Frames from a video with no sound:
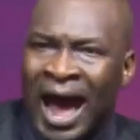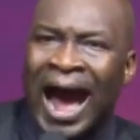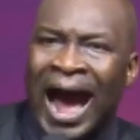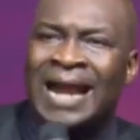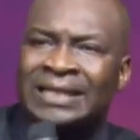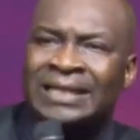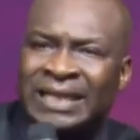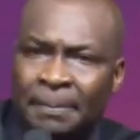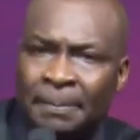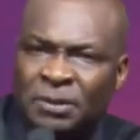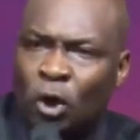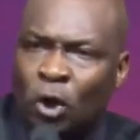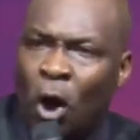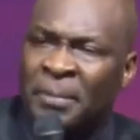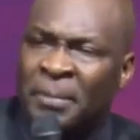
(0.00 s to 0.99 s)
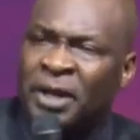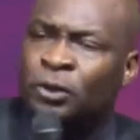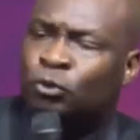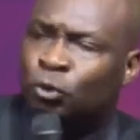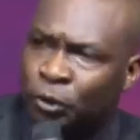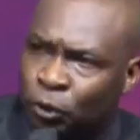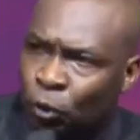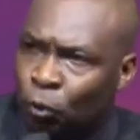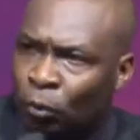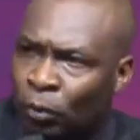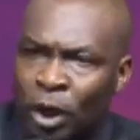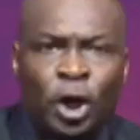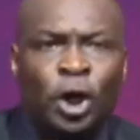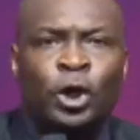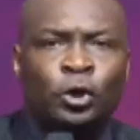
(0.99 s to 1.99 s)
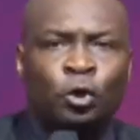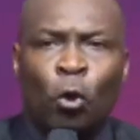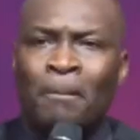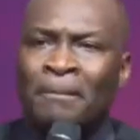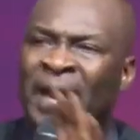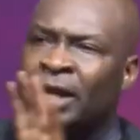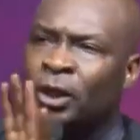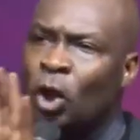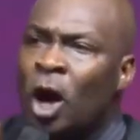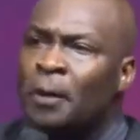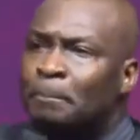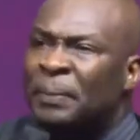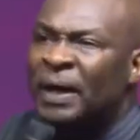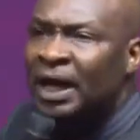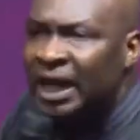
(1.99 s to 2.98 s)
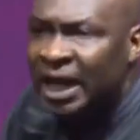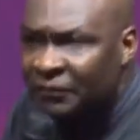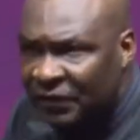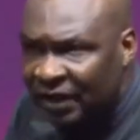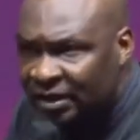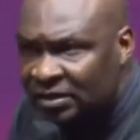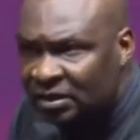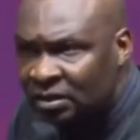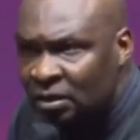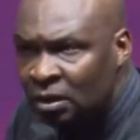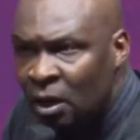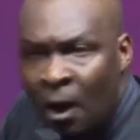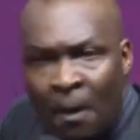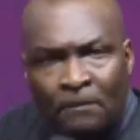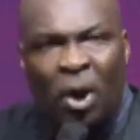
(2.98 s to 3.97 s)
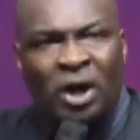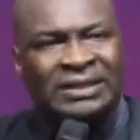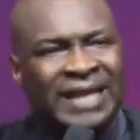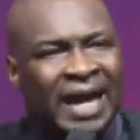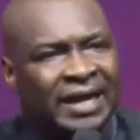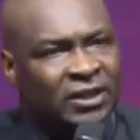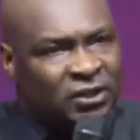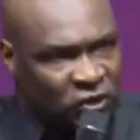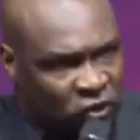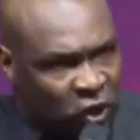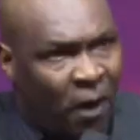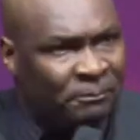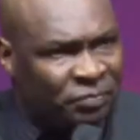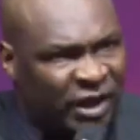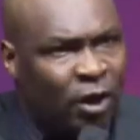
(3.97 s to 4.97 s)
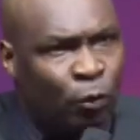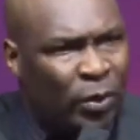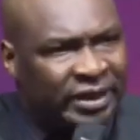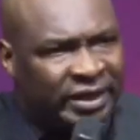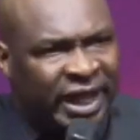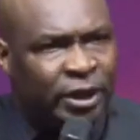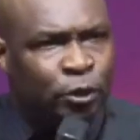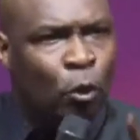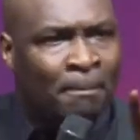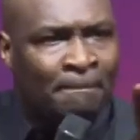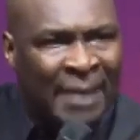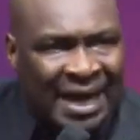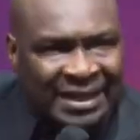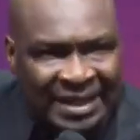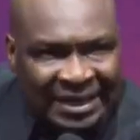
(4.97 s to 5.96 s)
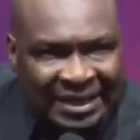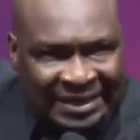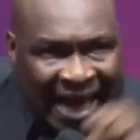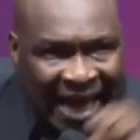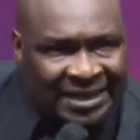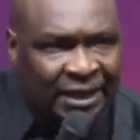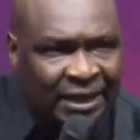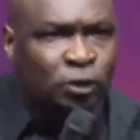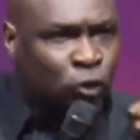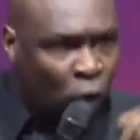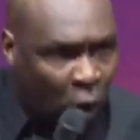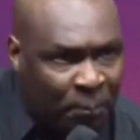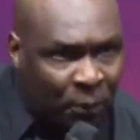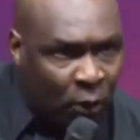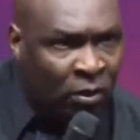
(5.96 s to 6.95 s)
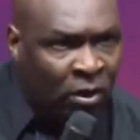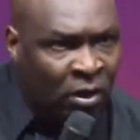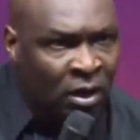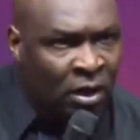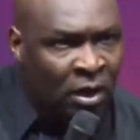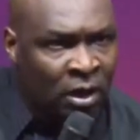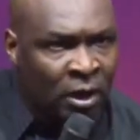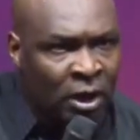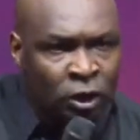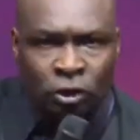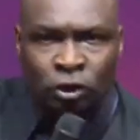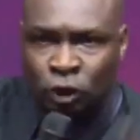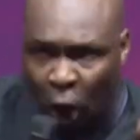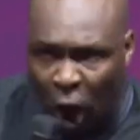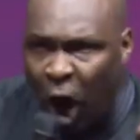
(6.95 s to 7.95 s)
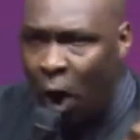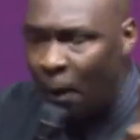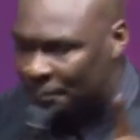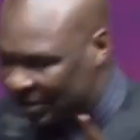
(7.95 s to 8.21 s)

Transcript: and keeps coming to you, you may not believe it, but there is something within you magnetizing trouble. Job